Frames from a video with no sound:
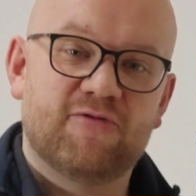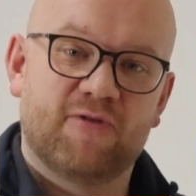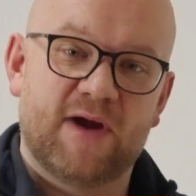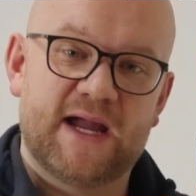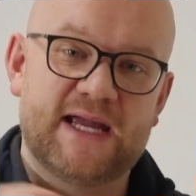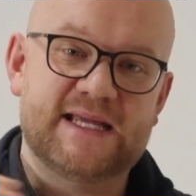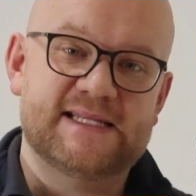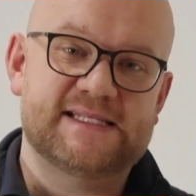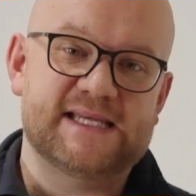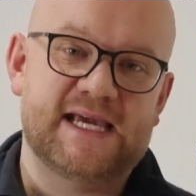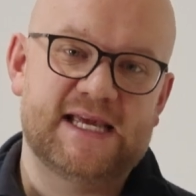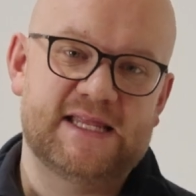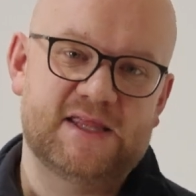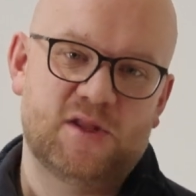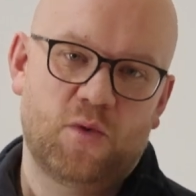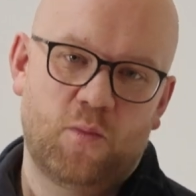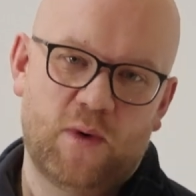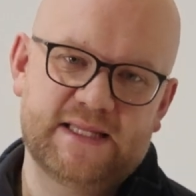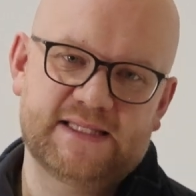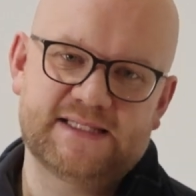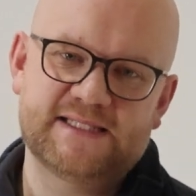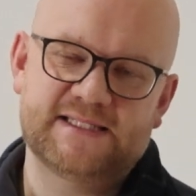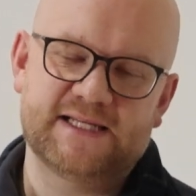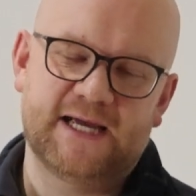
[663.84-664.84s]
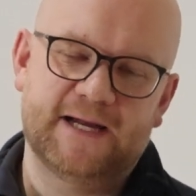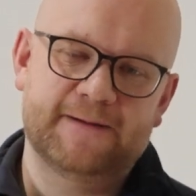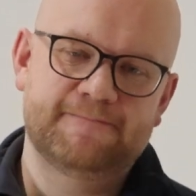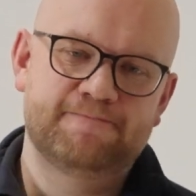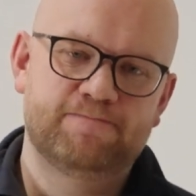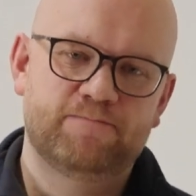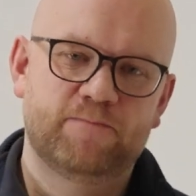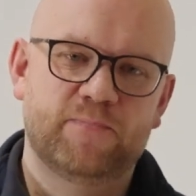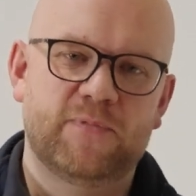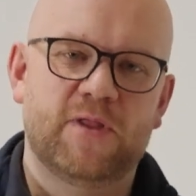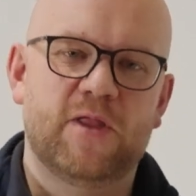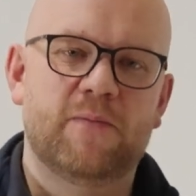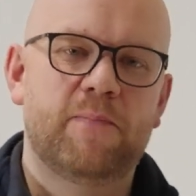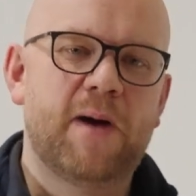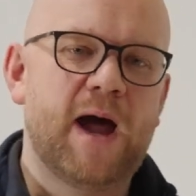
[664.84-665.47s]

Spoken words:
rate in the winter. The